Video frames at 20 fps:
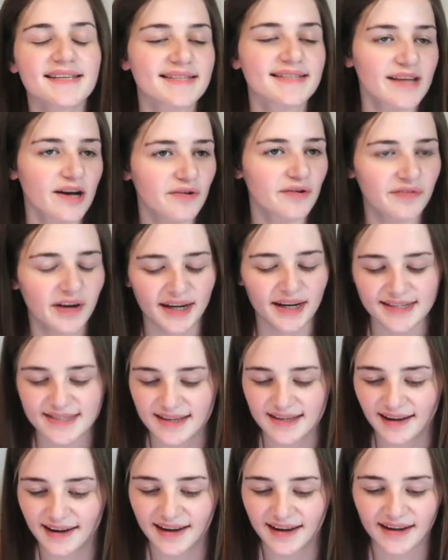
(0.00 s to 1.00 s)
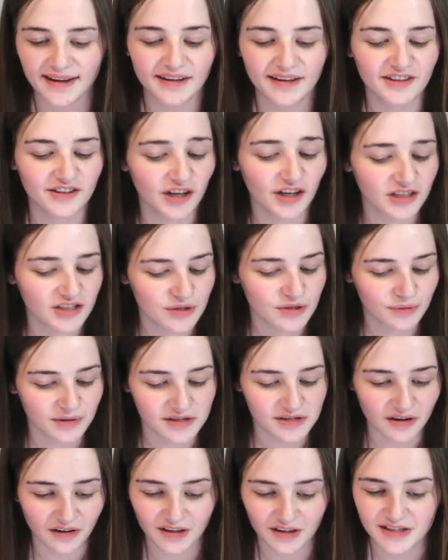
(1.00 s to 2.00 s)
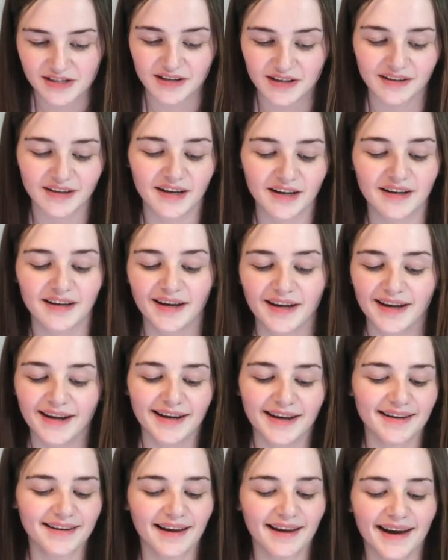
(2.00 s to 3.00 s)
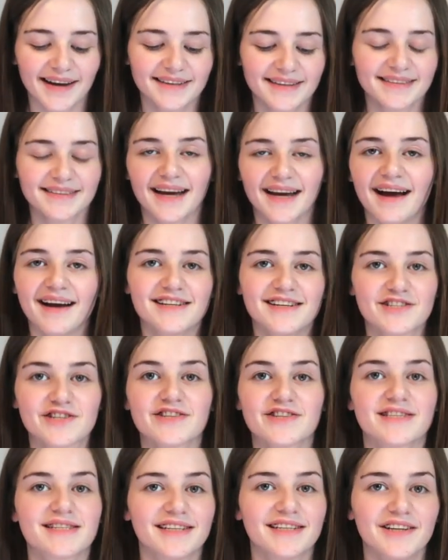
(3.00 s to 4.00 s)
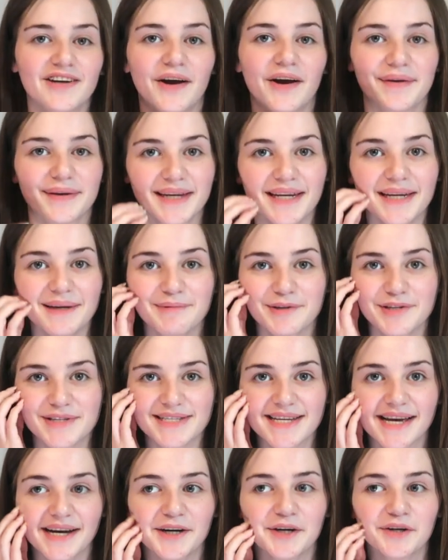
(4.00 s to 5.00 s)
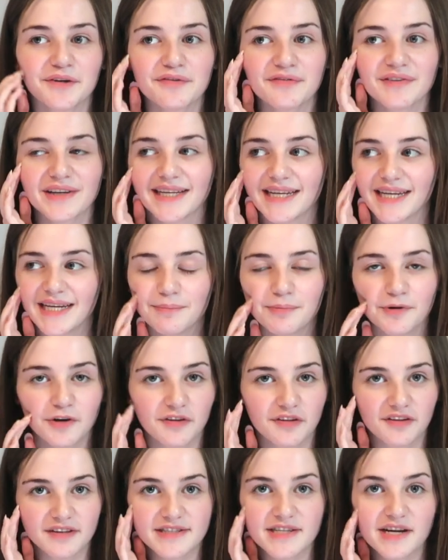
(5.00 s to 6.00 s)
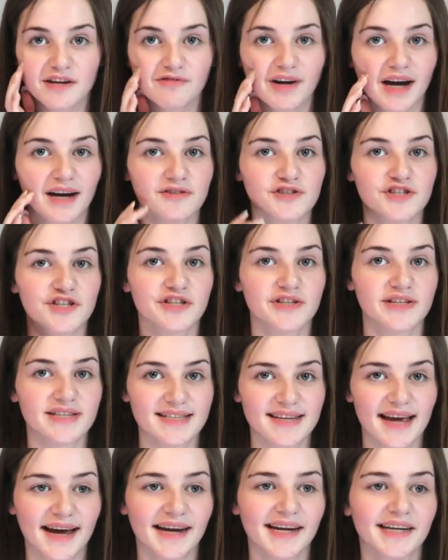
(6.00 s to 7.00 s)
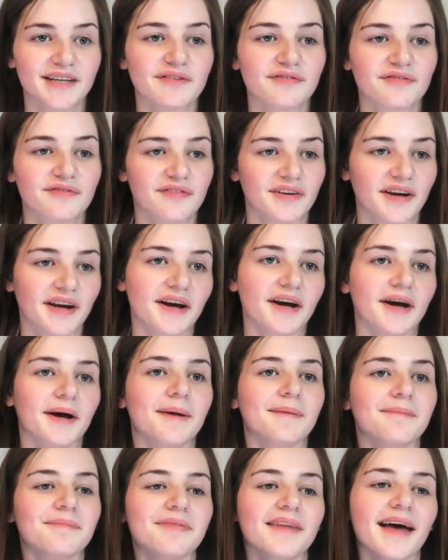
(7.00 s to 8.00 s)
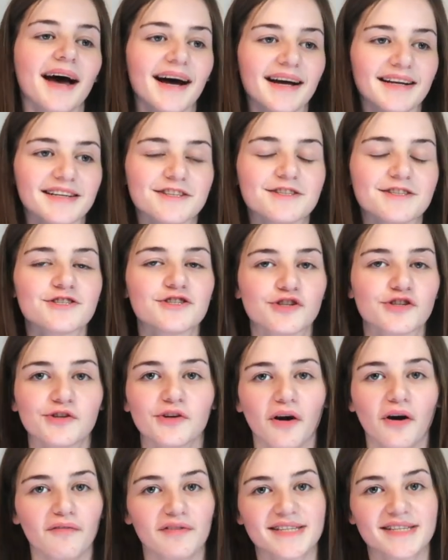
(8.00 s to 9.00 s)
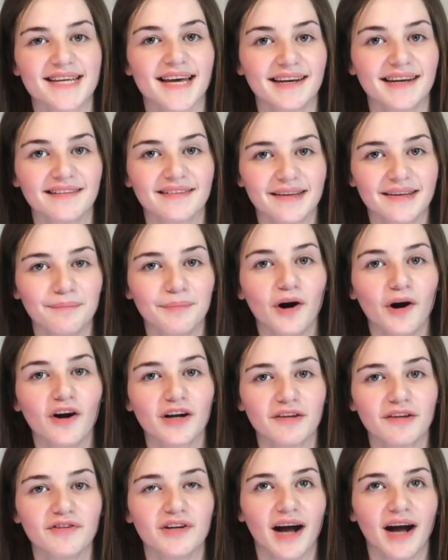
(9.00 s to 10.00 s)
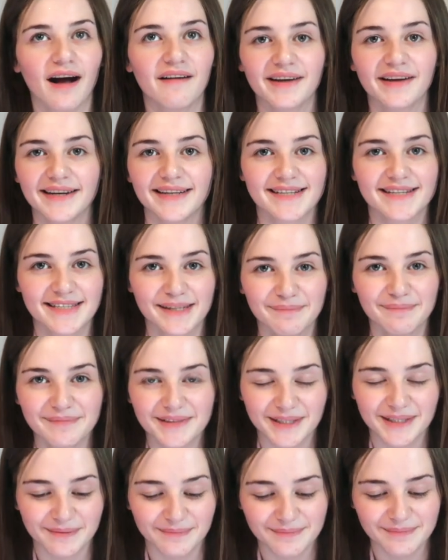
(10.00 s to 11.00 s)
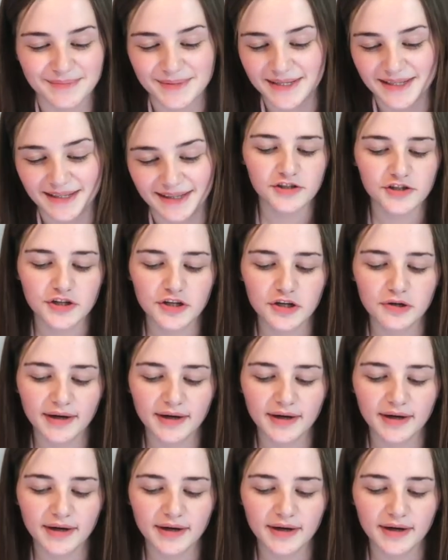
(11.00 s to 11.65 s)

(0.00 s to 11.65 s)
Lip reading: self-isolate, go to a doctor, like, just, you know, keep yourself and keep others around you safe, and do not visit any theme park if you have any symptoms. To